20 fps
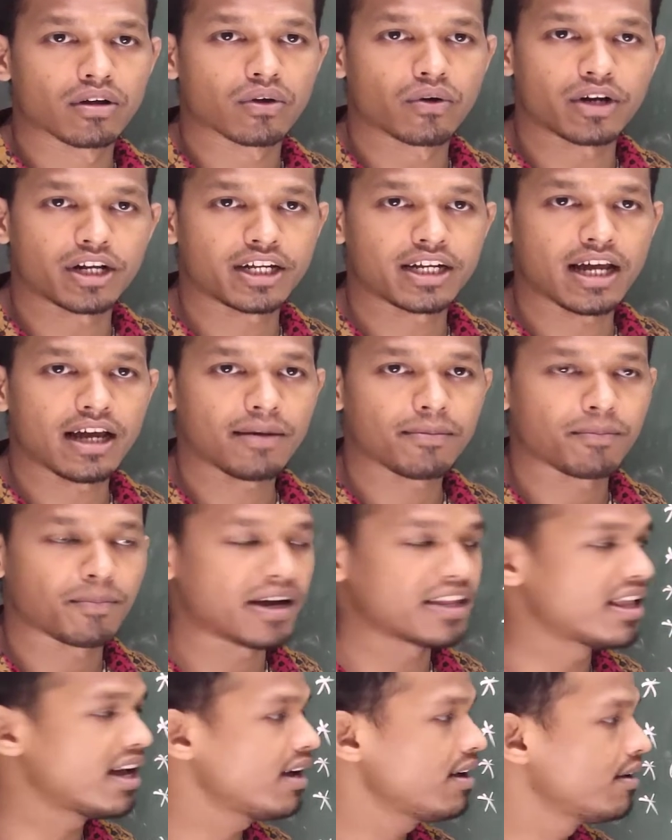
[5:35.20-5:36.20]
Got it now?
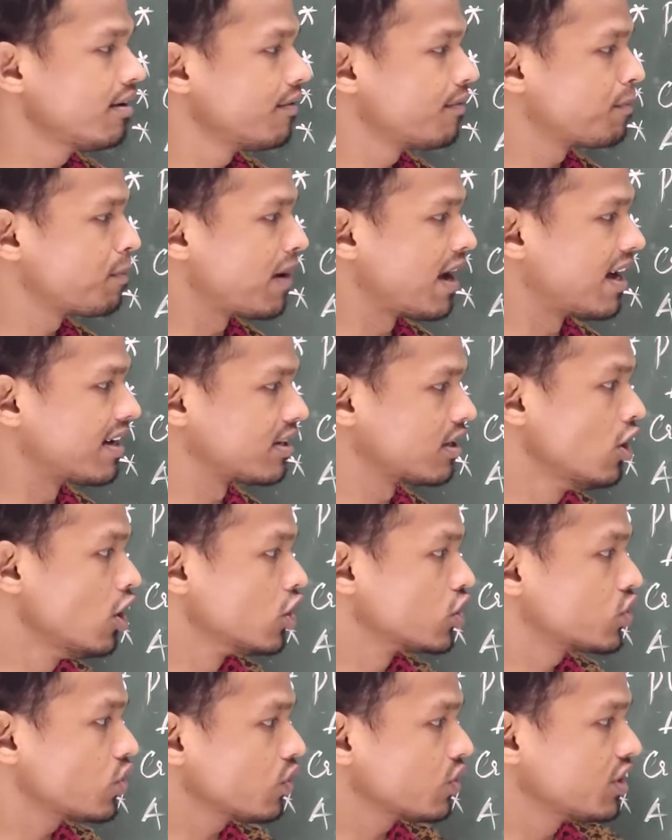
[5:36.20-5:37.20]
By the plant.
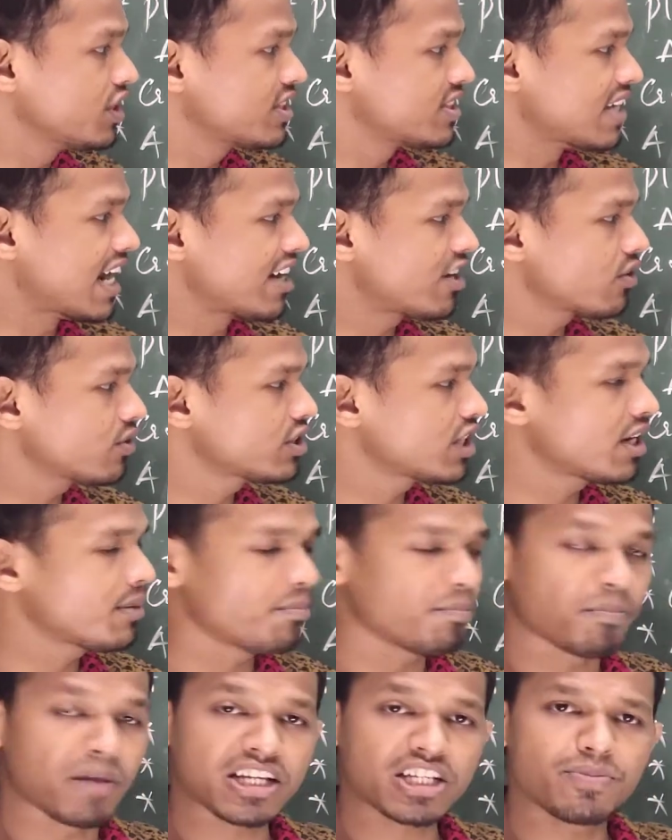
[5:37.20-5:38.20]
So this
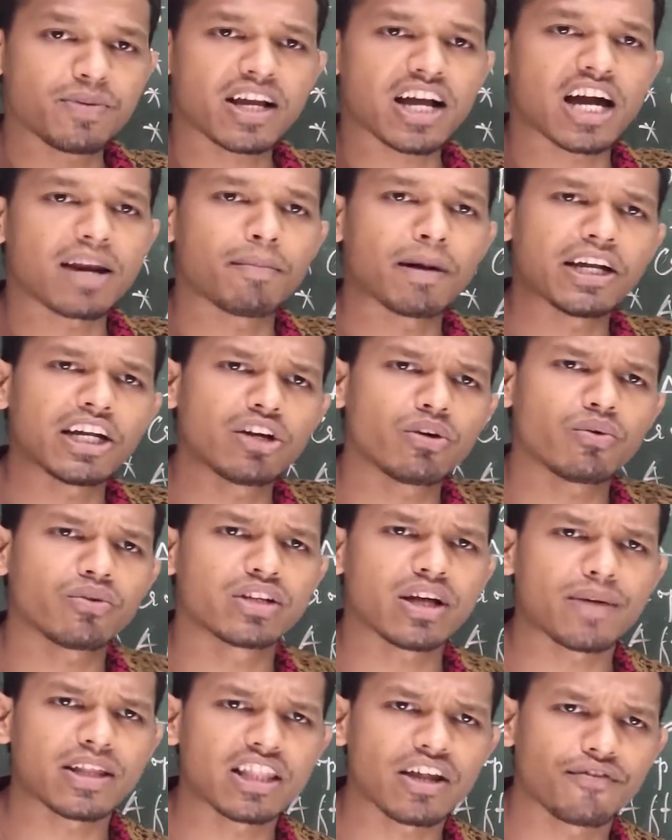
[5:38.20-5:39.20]
nitrogen must be converted into
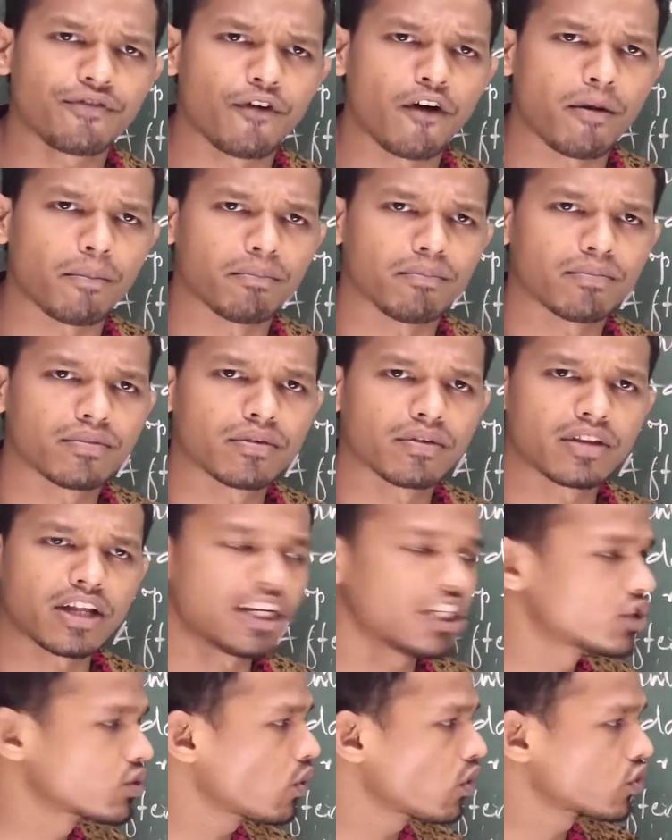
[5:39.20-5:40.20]
some other form,
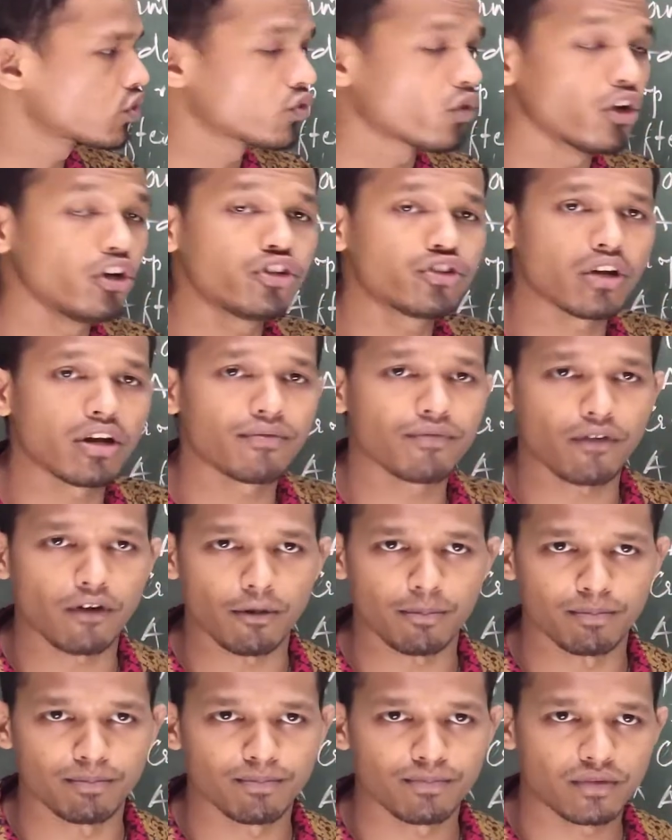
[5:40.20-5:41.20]
that is called solution
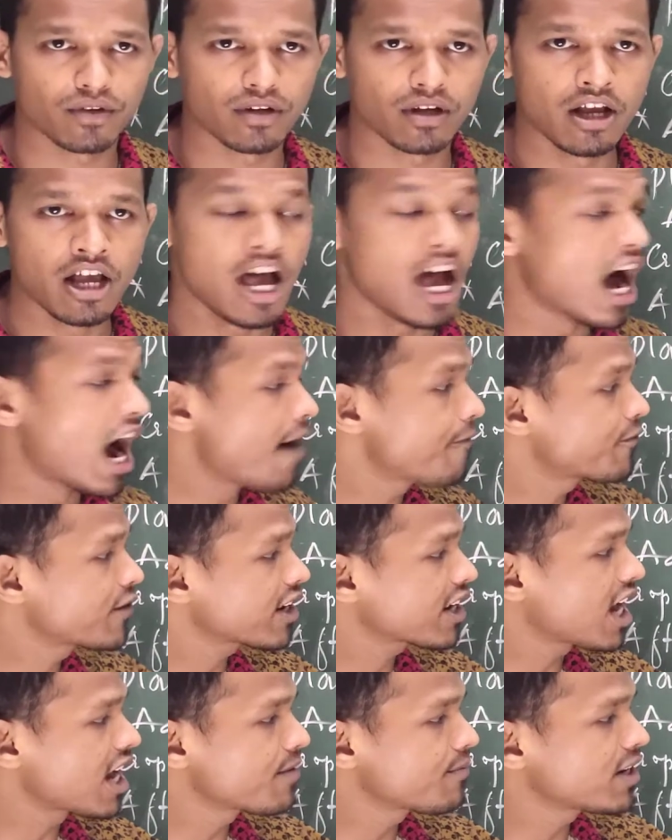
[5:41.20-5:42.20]
form.
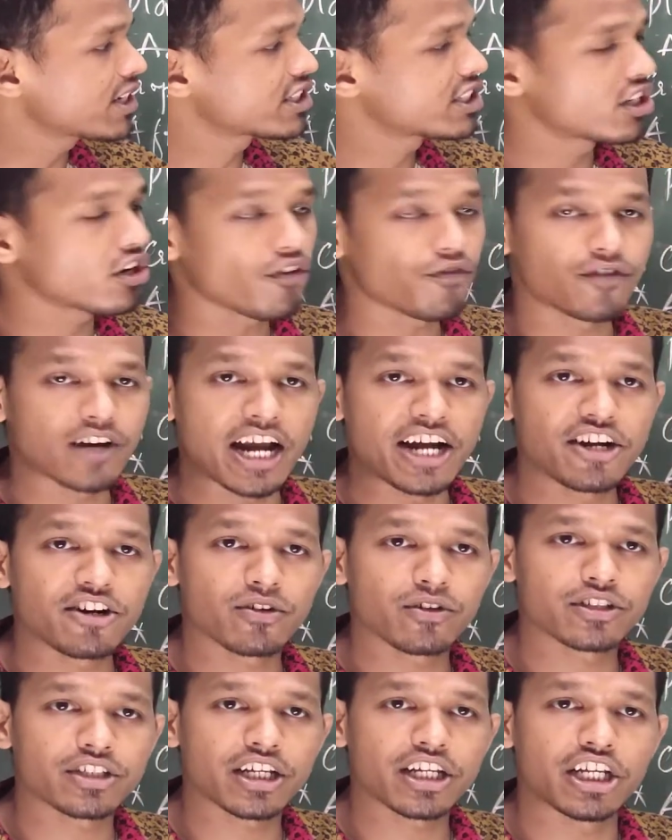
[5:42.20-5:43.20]
After conversion of
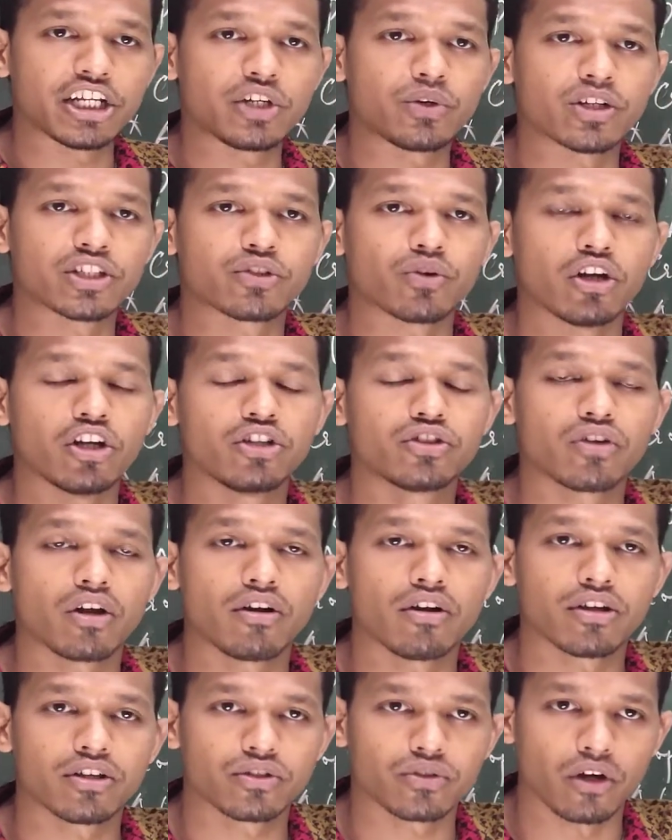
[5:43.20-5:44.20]
nitrogen into a
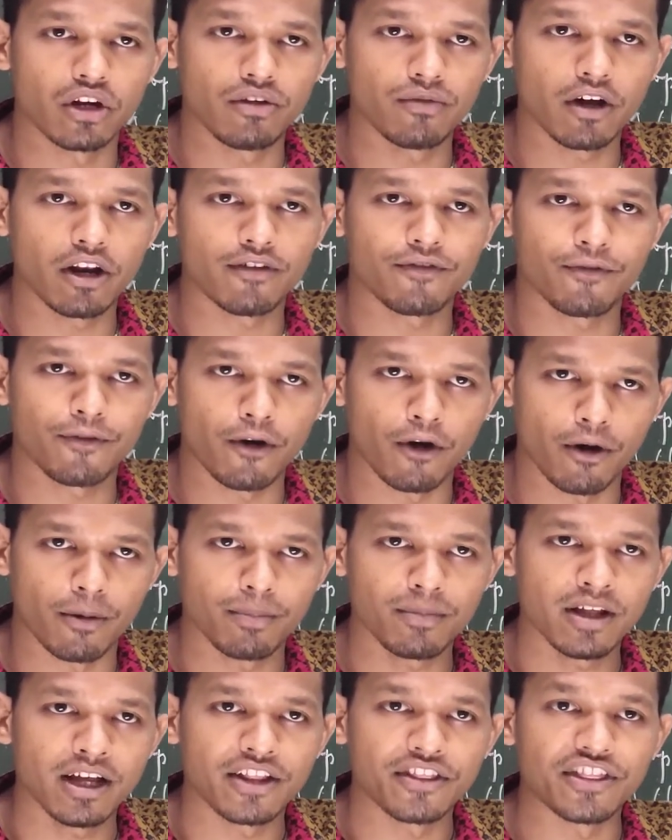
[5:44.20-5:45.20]
soluble
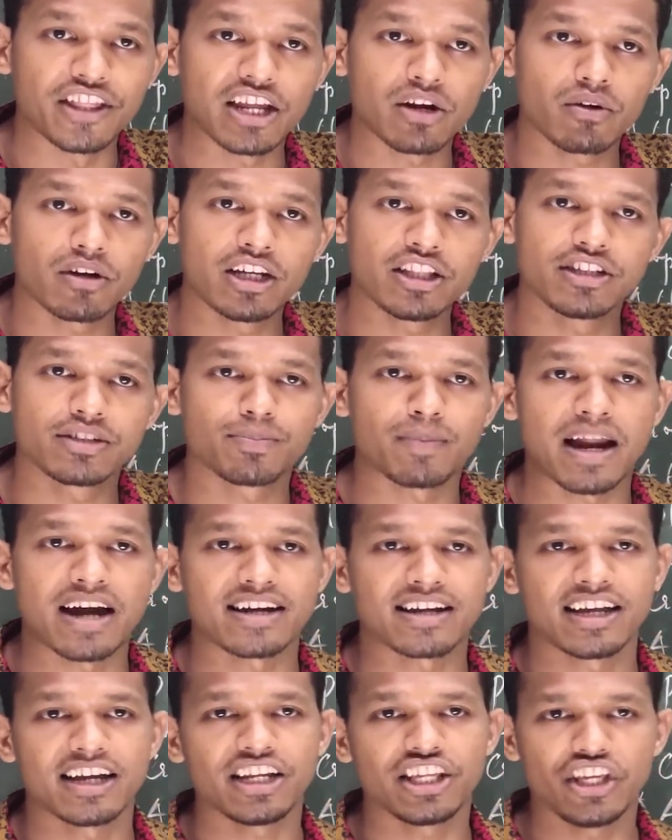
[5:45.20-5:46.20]
form, then only this
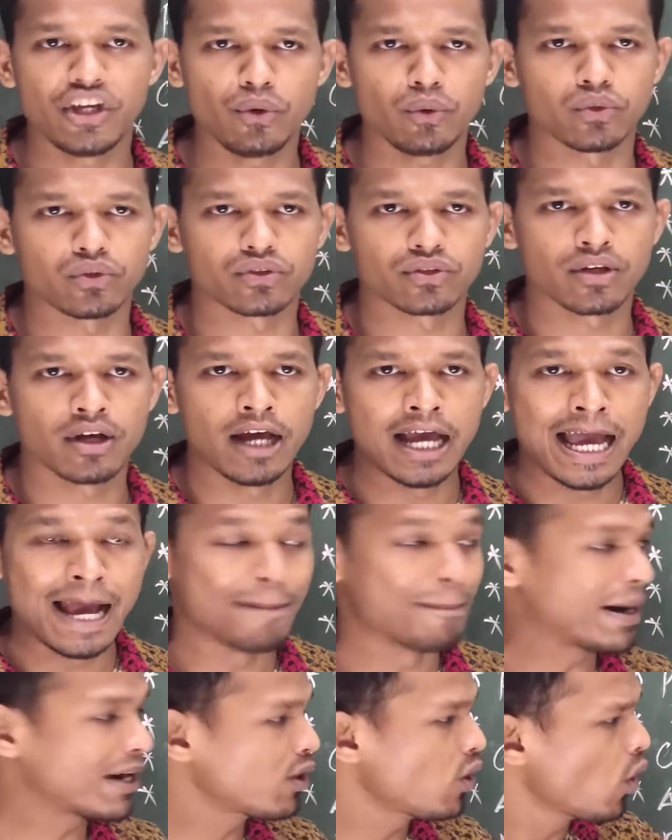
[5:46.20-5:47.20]
plant can use.
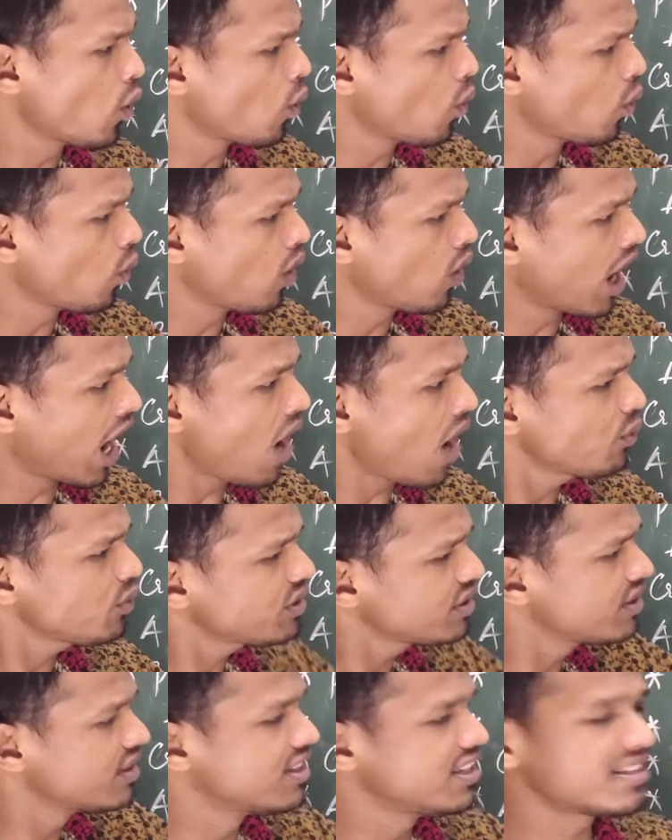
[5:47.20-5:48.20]
But
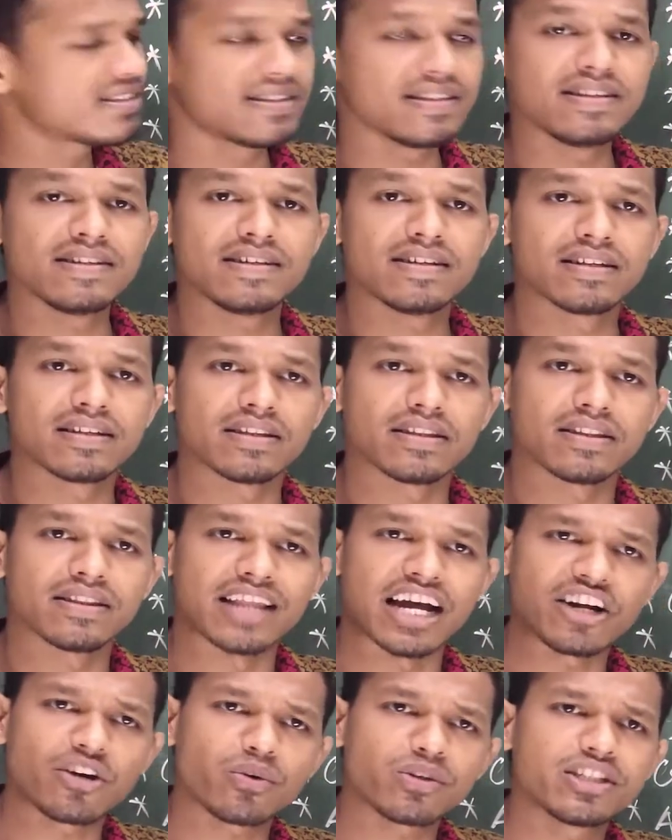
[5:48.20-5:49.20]
how this
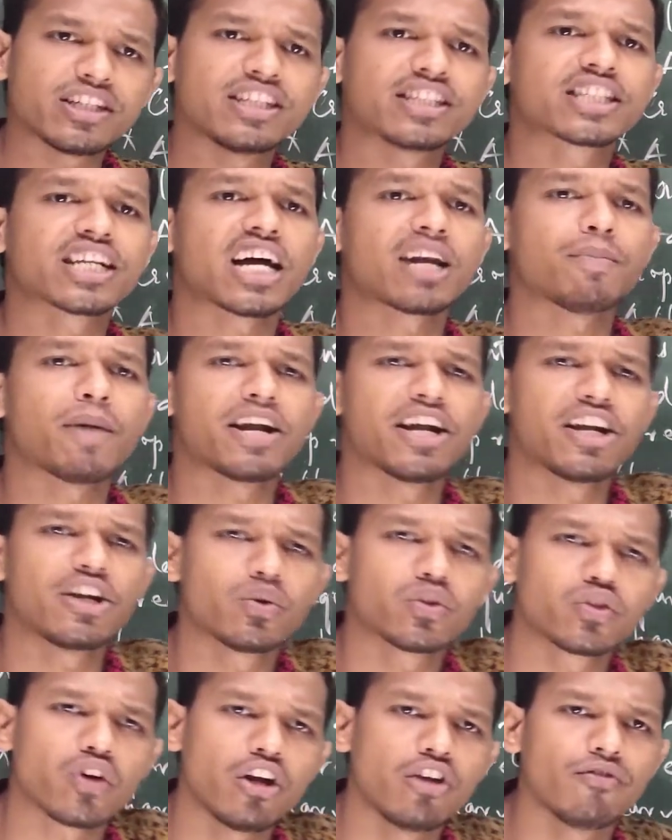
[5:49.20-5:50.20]
nitrogen is converted
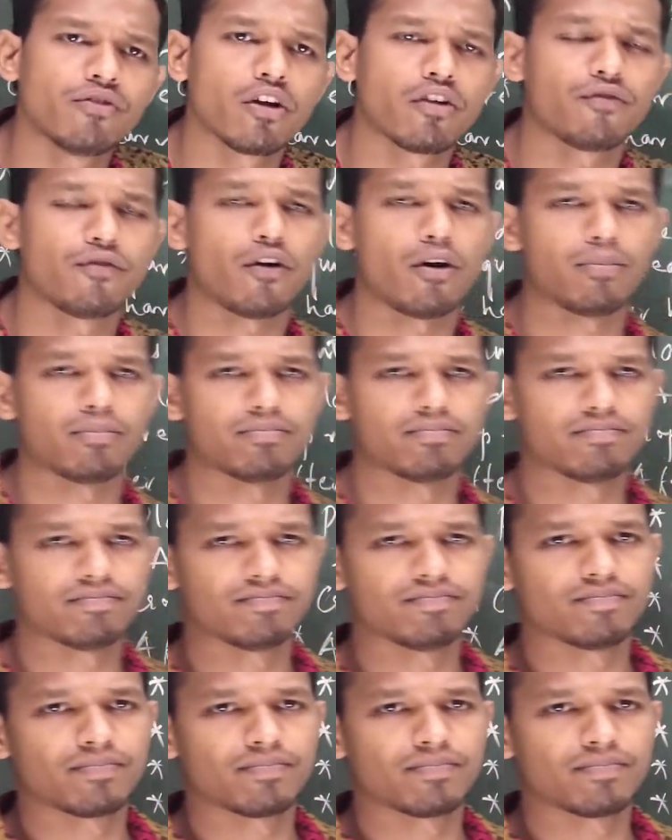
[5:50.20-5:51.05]
into soluble form?